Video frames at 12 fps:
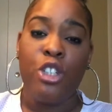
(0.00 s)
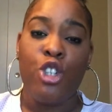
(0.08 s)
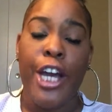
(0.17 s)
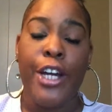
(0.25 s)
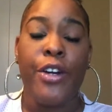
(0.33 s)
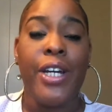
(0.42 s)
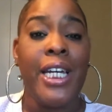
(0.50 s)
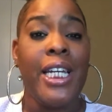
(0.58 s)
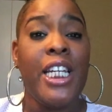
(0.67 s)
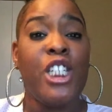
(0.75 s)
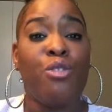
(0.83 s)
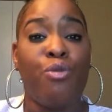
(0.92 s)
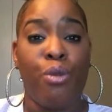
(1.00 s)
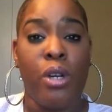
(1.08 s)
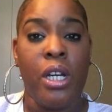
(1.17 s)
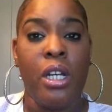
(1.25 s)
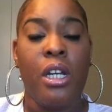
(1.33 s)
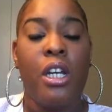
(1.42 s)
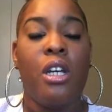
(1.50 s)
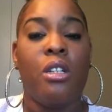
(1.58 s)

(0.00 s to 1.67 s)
tracker, it is free